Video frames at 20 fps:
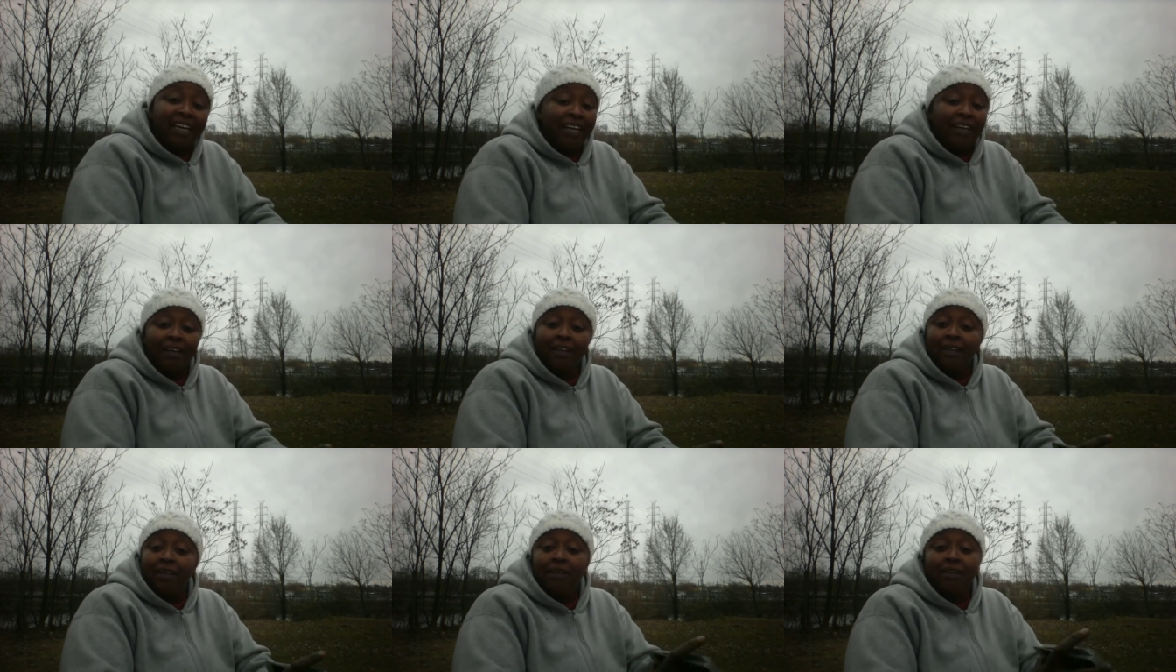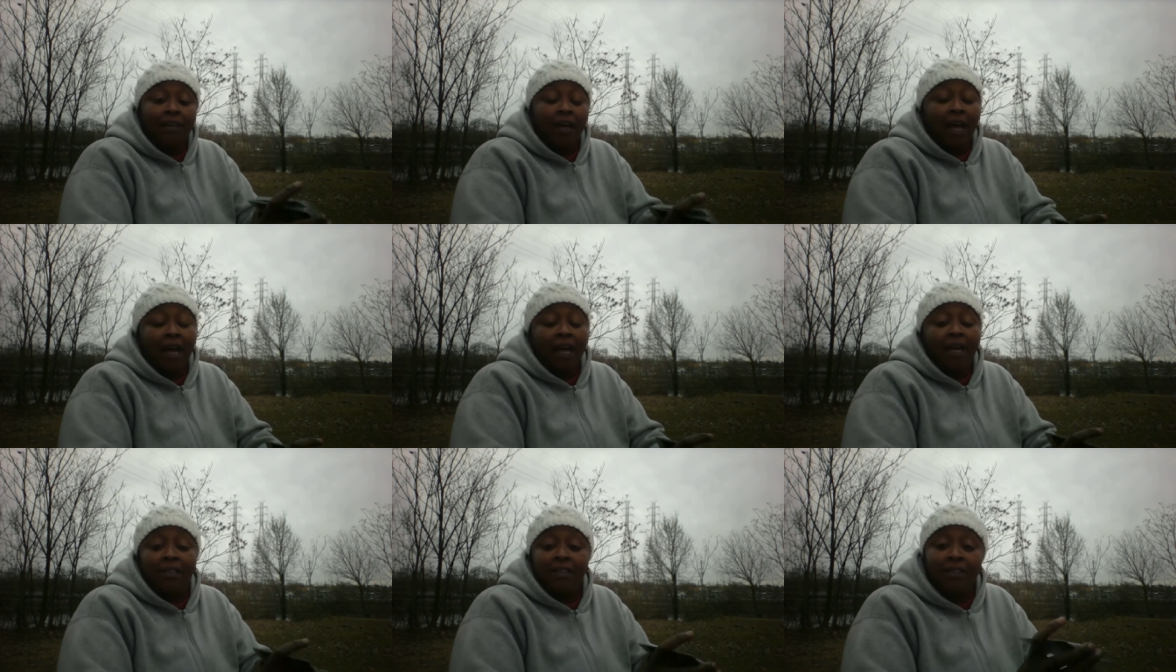now. Look,
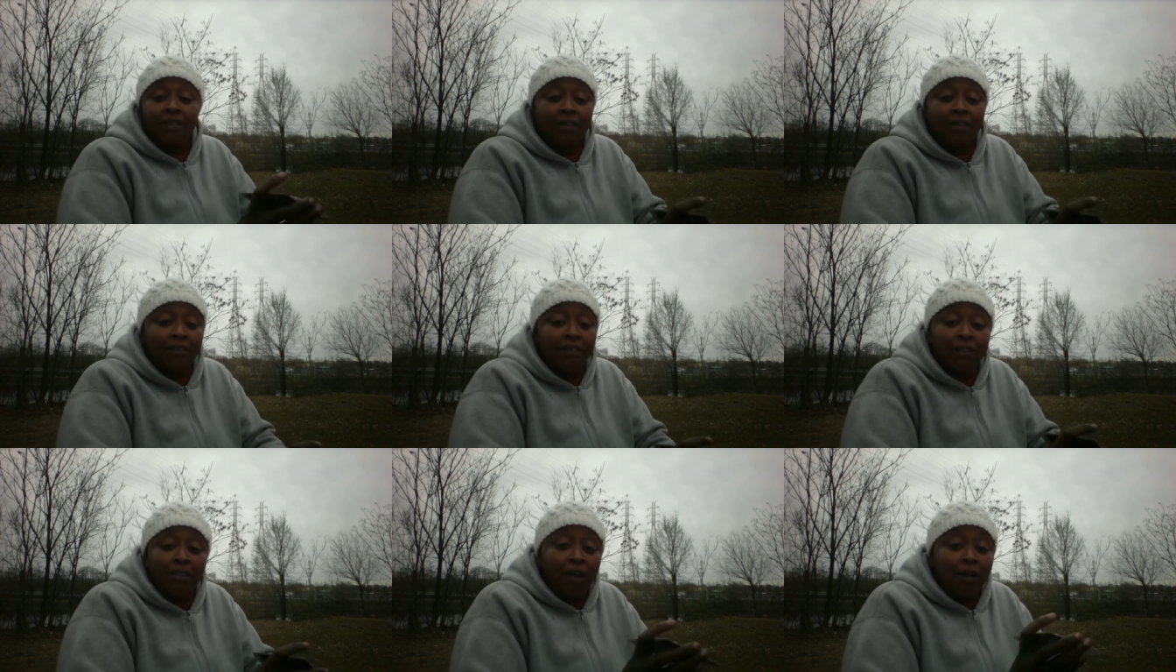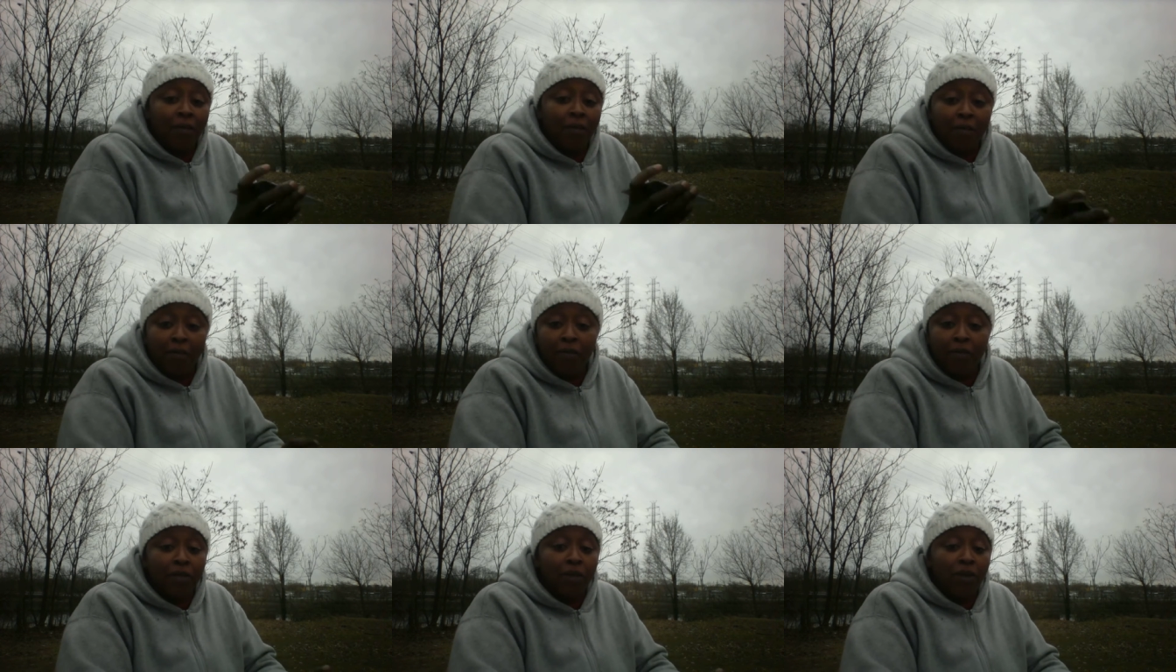I told y'all
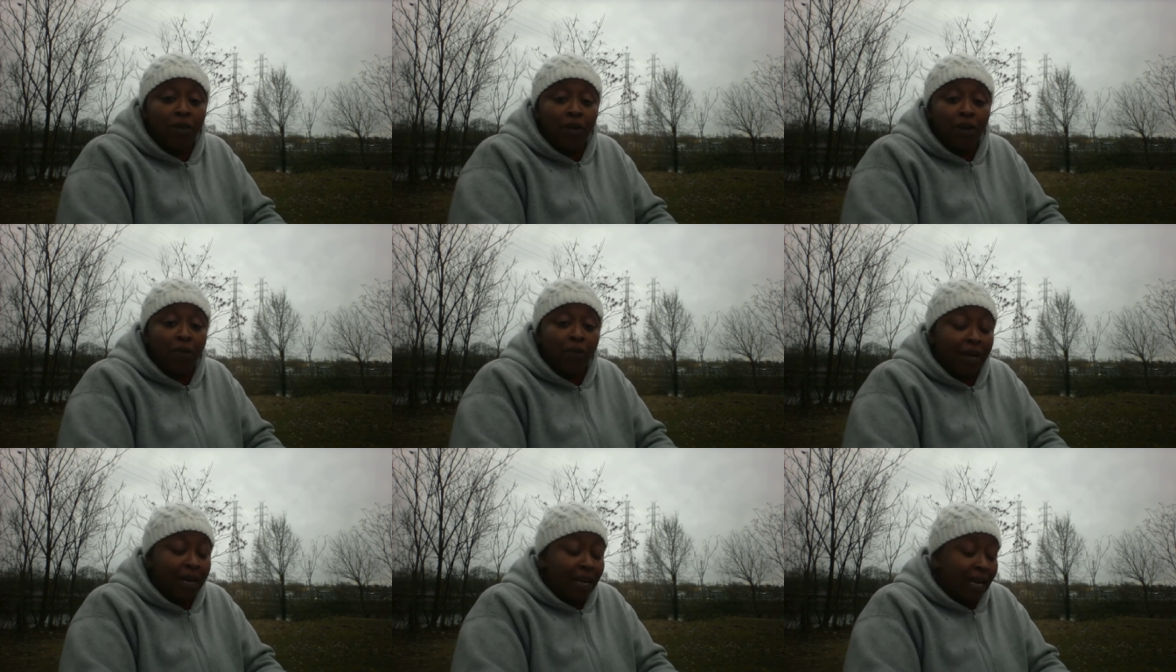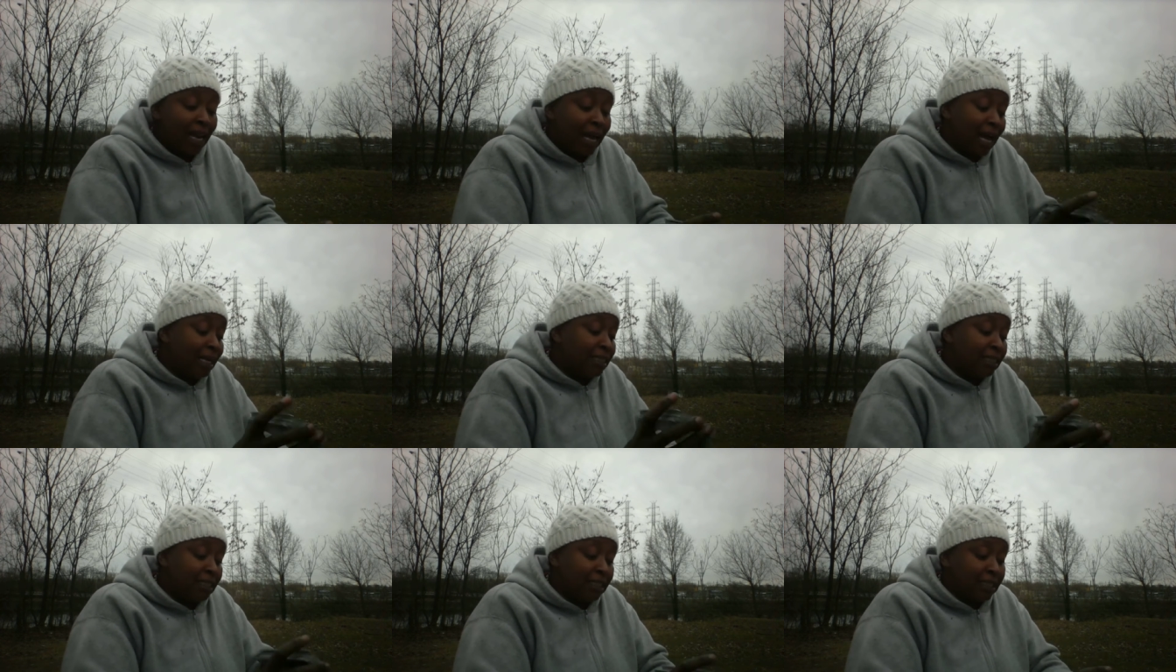we was going to Red
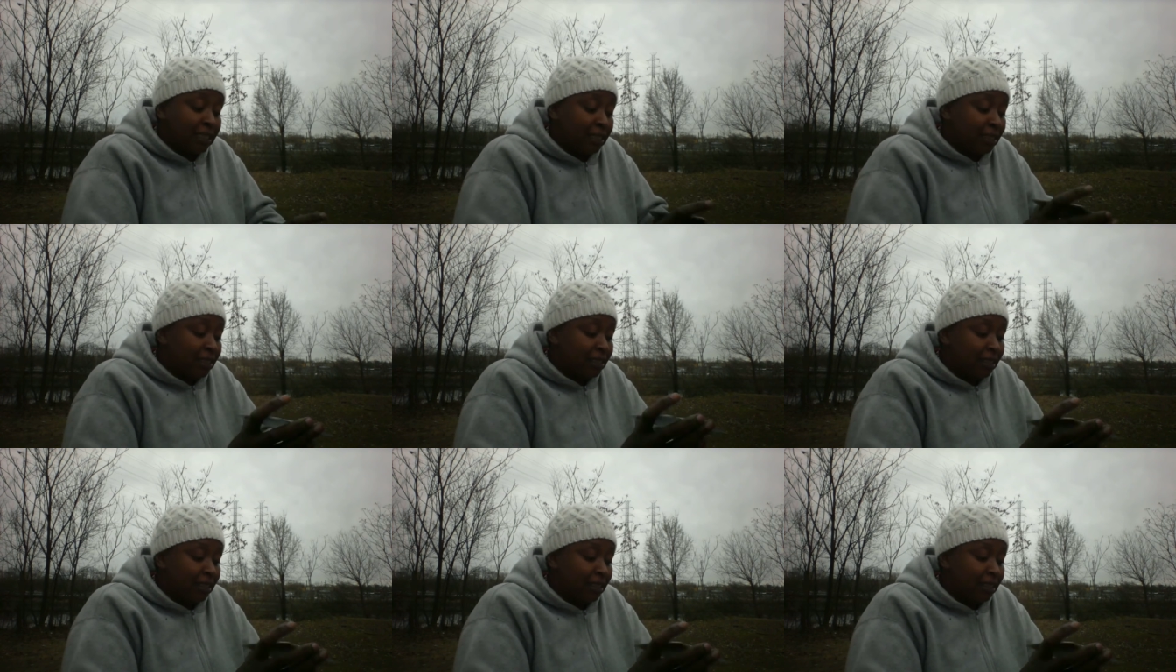Lobster.